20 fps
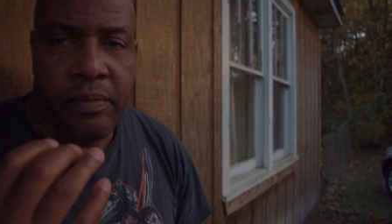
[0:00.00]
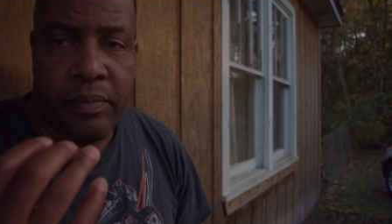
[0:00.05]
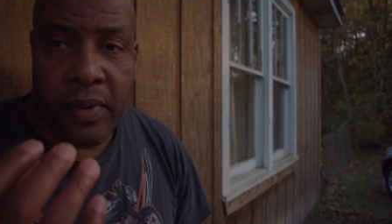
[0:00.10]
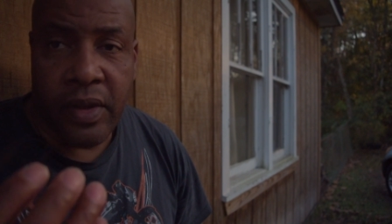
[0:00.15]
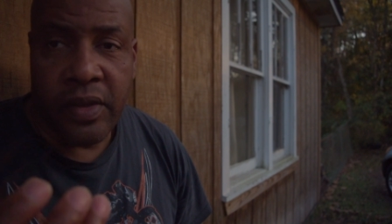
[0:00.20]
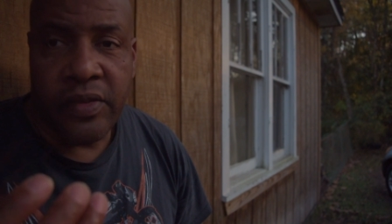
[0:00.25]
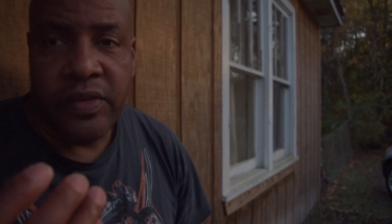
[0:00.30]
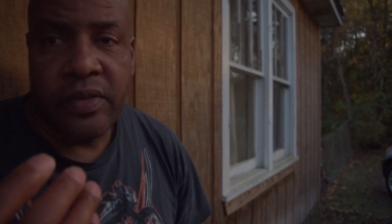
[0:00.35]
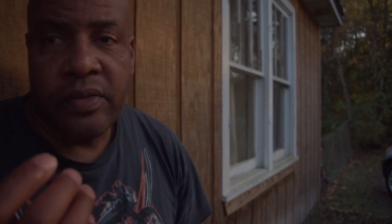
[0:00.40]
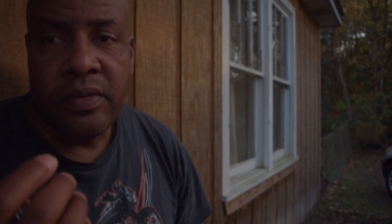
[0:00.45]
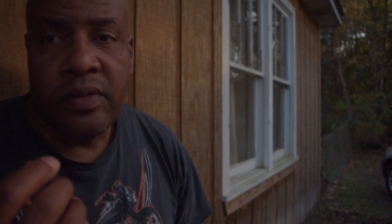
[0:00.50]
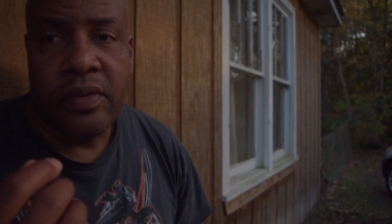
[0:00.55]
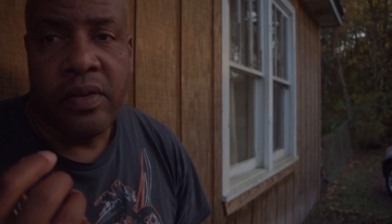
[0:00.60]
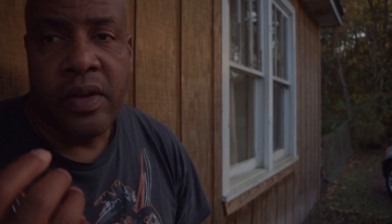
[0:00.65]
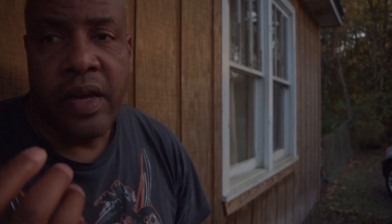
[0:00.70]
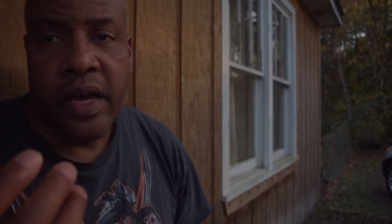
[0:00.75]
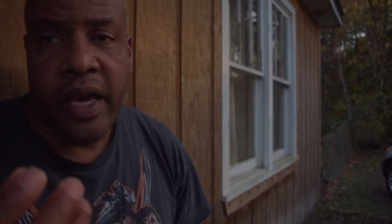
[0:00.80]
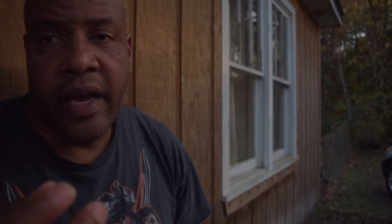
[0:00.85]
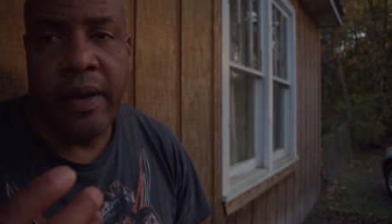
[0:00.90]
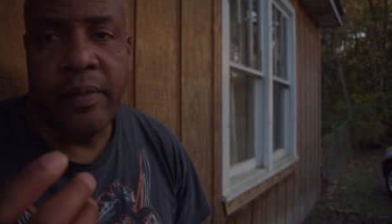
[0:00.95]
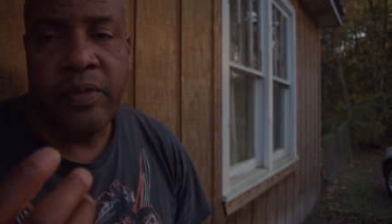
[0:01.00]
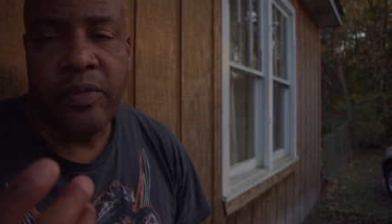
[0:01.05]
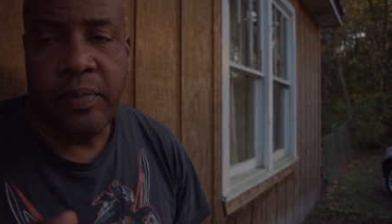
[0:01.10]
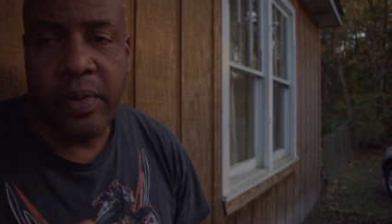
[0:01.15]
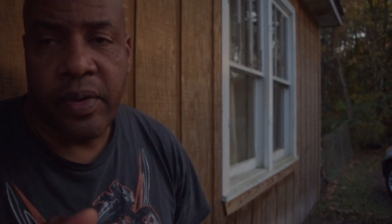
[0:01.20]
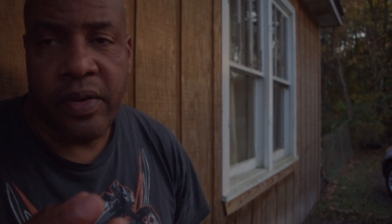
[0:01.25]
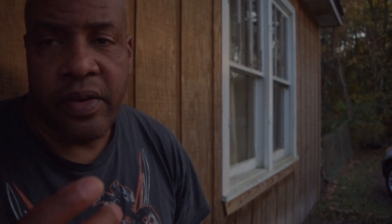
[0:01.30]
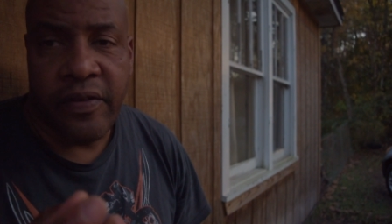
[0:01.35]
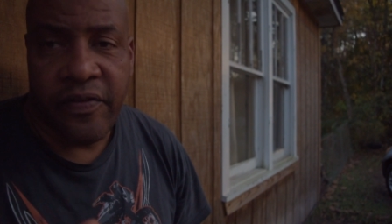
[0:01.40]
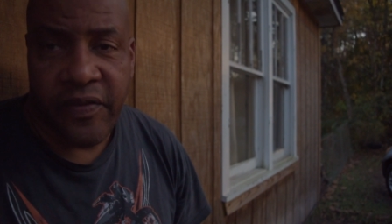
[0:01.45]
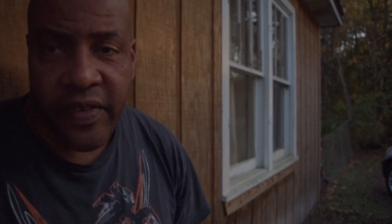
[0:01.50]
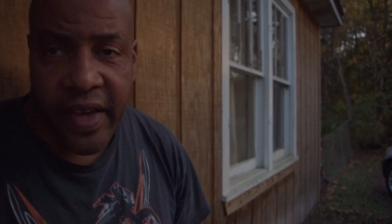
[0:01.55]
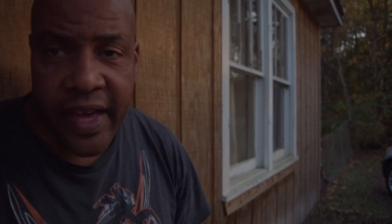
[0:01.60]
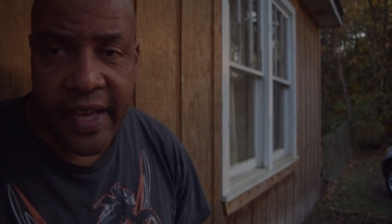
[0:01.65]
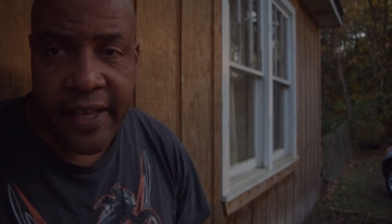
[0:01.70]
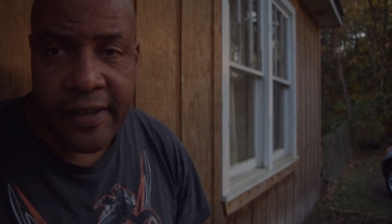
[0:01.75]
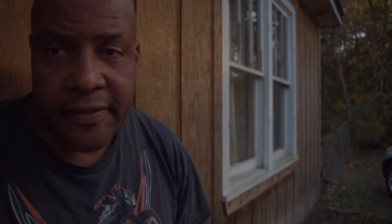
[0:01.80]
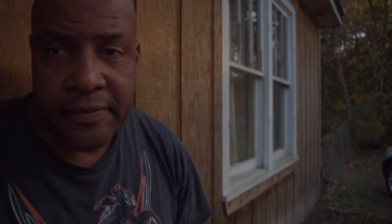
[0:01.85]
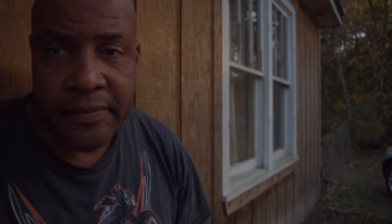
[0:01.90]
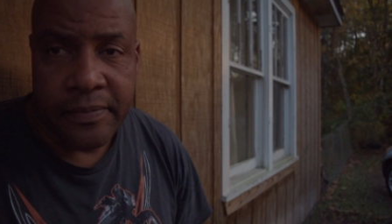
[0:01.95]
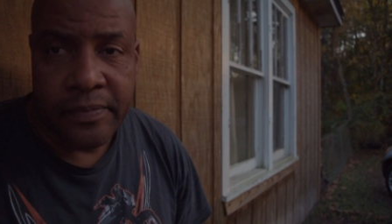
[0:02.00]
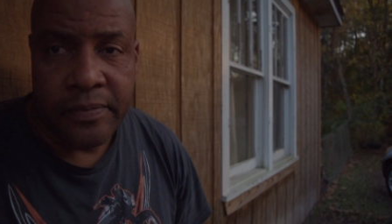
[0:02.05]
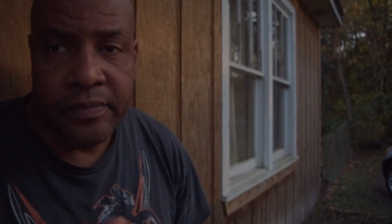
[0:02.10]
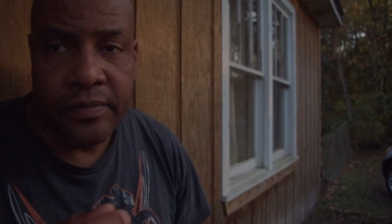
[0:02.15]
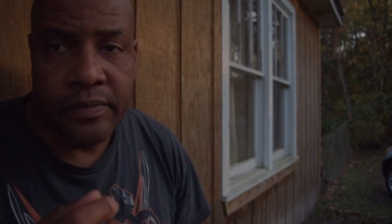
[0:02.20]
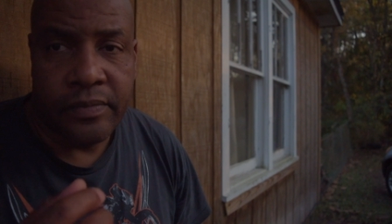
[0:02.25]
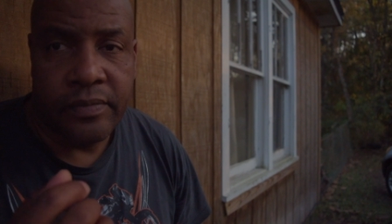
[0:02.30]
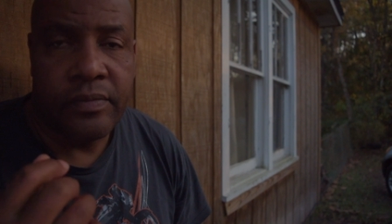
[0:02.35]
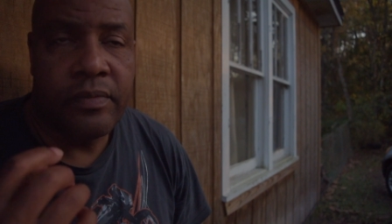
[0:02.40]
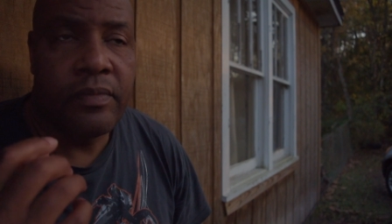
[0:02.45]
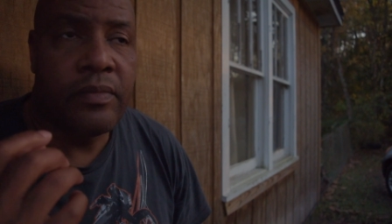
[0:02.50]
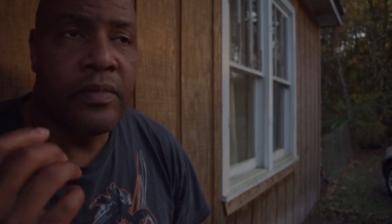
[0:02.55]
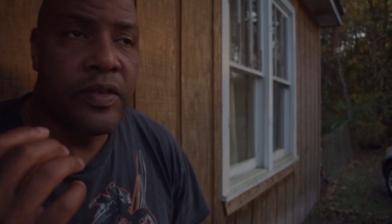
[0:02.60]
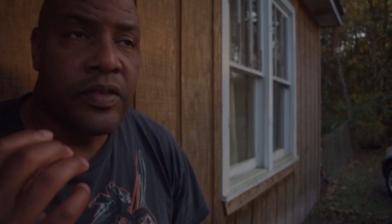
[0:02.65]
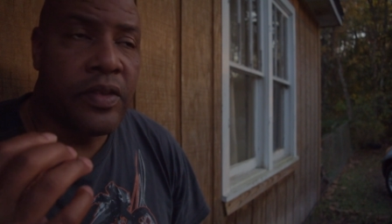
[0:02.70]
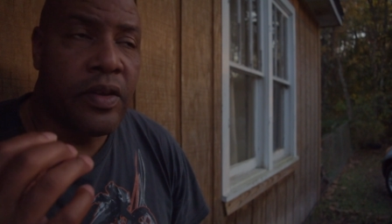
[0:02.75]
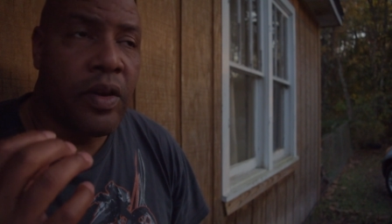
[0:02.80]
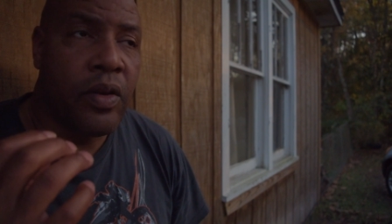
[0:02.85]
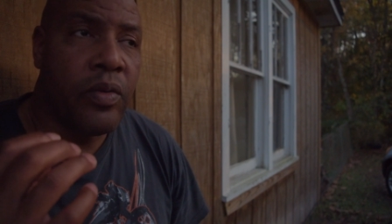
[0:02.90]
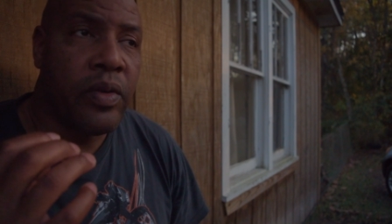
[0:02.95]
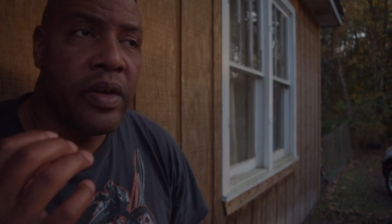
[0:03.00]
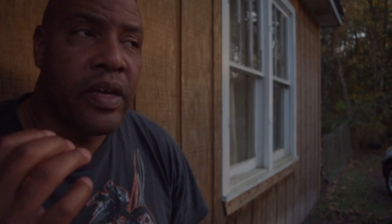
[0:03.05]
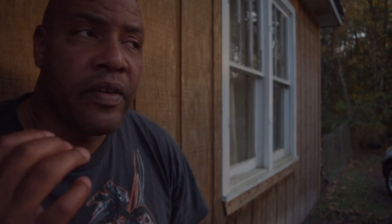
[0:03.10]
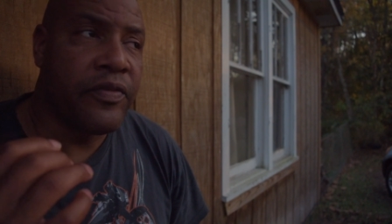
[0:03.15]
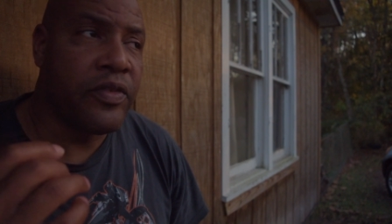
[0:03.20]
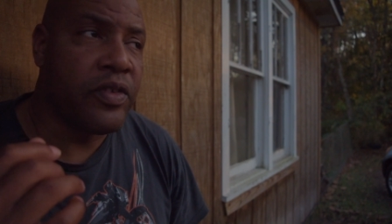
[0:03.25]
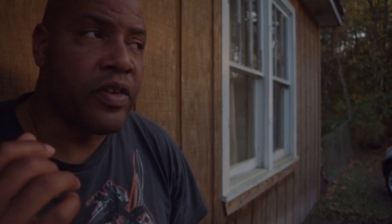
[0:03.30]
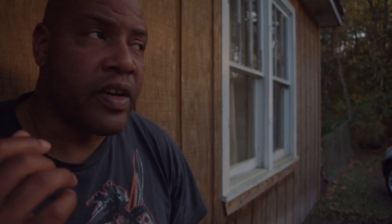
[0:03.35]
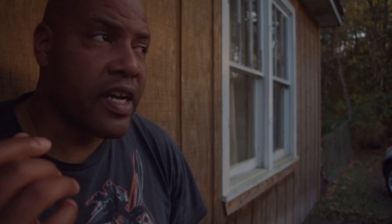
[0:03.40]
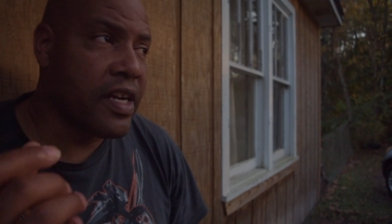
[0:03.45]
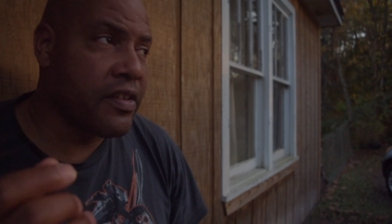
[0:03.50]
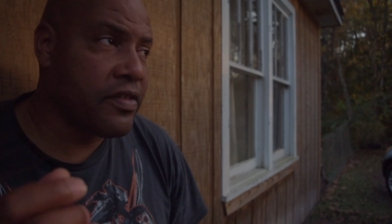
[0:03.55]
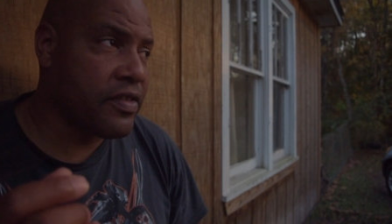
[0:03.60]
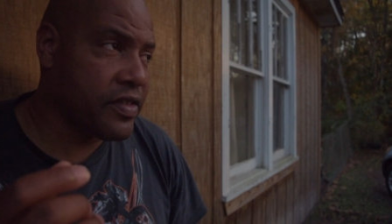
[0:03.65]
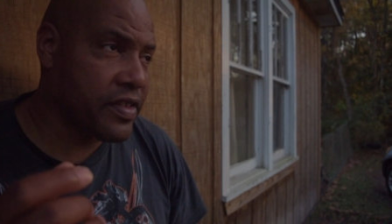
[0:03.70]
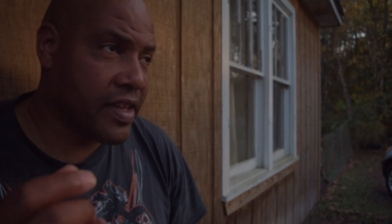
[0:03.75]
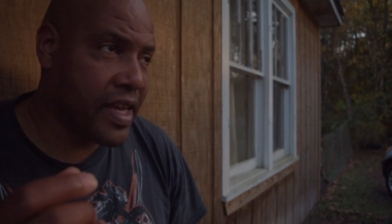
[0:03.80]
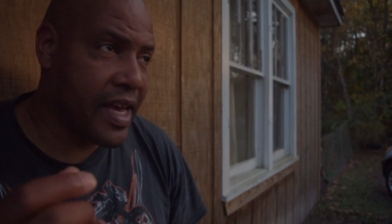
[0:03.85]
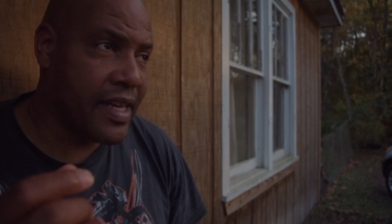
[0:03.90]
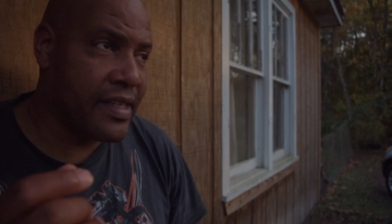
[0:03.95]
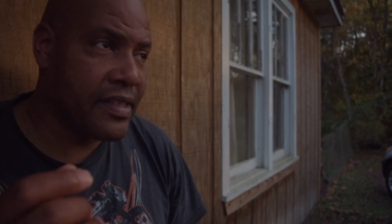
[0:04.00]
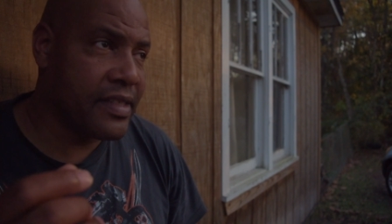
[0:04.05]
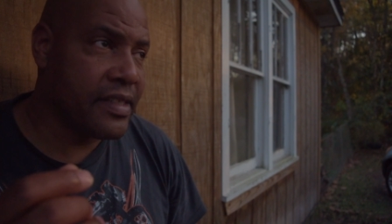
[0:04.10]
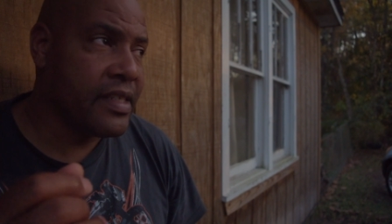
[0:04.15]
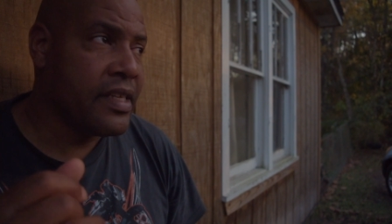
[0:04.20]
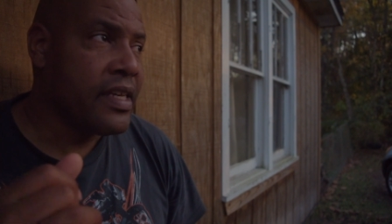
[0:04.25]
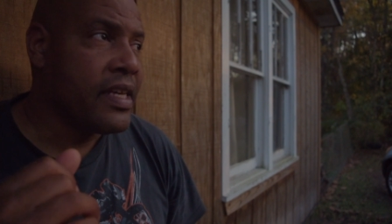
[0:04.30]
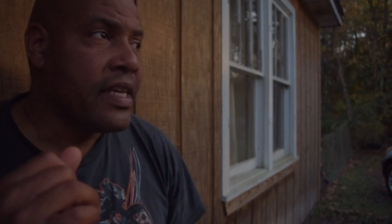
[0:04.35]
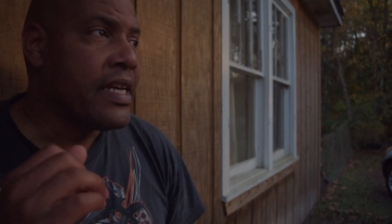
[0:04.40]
Muscle helps burn fat. So if you're exercising,